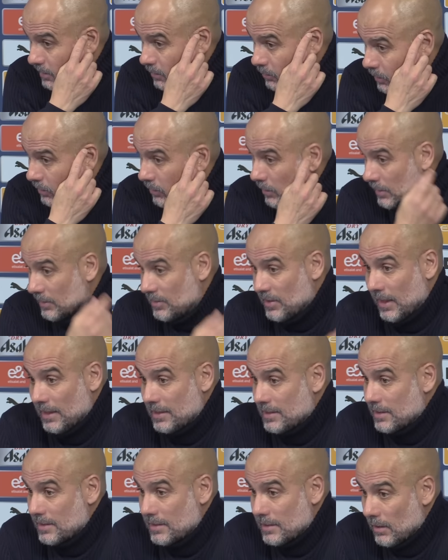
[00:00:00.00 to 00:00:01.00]
and we create
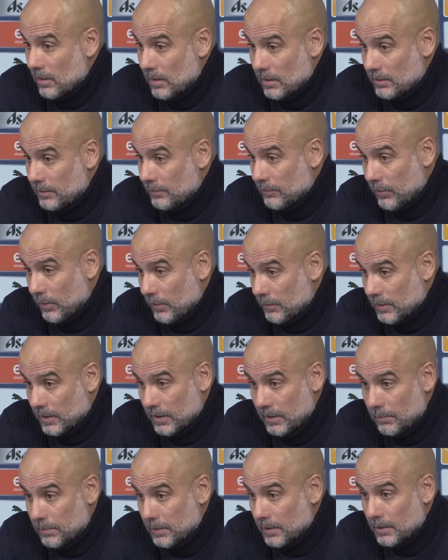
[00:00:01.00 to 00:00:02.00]
chances a lot in front of the
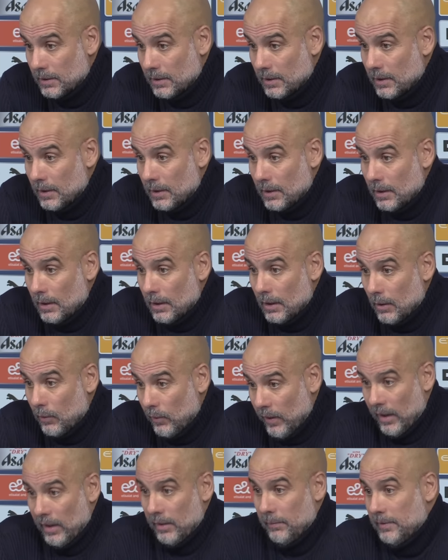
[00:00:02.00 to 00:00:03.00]
keeper.
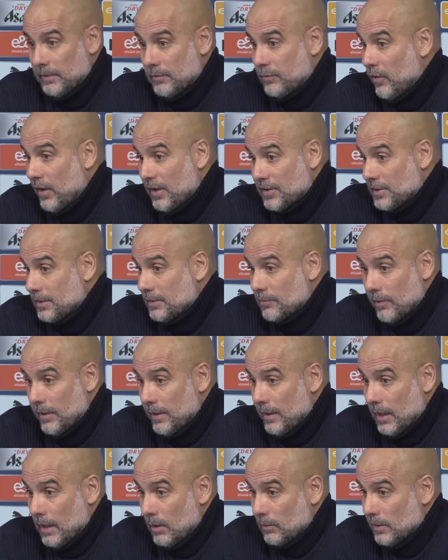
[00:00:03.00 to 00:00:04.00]
We are a bit fragile right
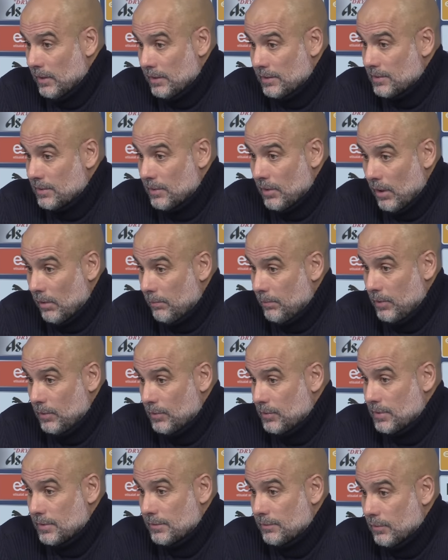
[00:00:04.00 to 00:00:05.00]
now. That is
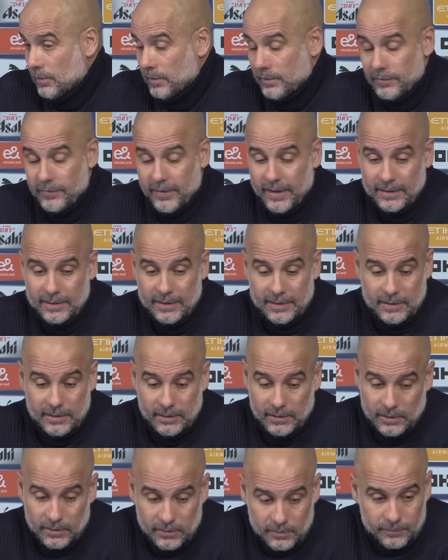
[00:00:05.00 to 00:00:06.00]
obvious for the fact that
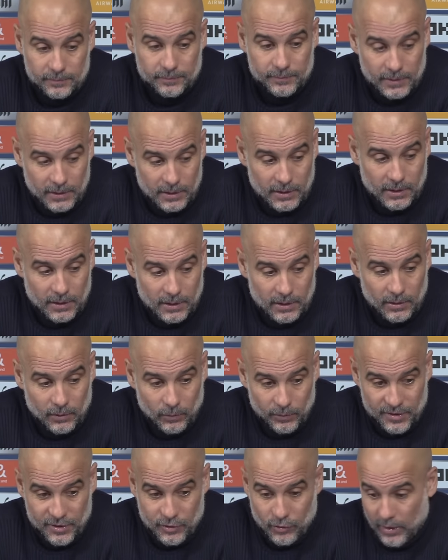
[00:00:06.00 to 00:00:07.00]

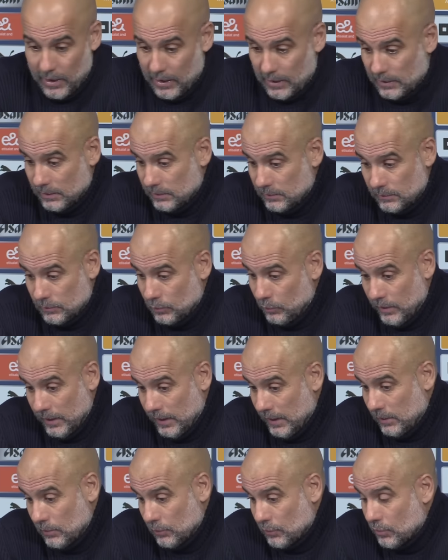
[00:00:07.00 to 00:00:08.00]
we struggle
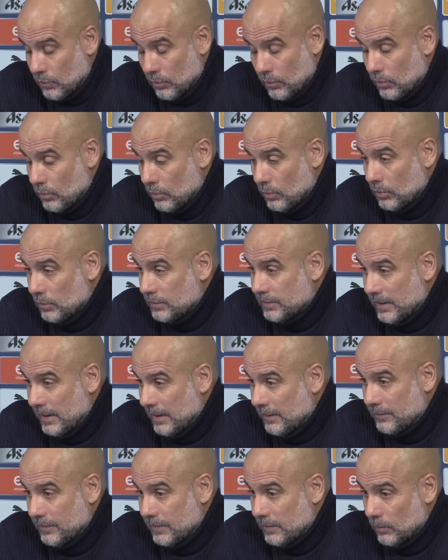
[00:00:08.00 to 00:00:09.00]
today to score goals, and
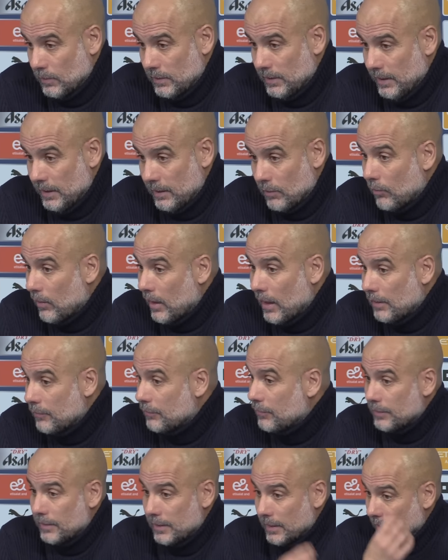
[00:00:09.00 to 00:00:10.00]
after when they
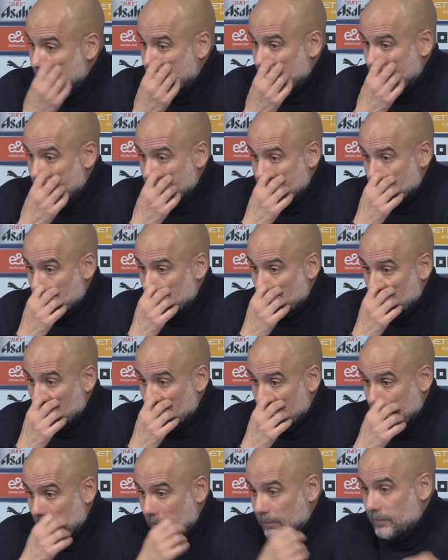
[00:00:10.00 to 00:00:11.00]
arrive, they score,
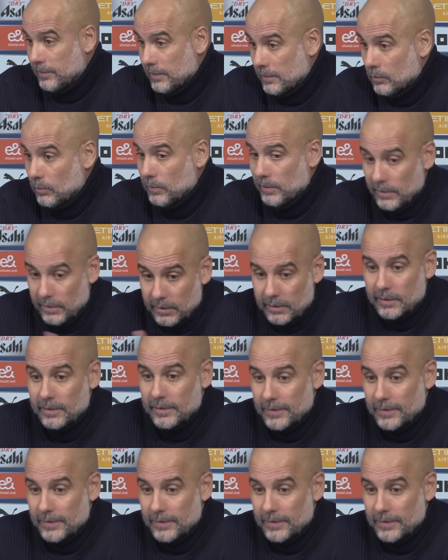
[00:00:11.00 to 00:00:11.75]
and after we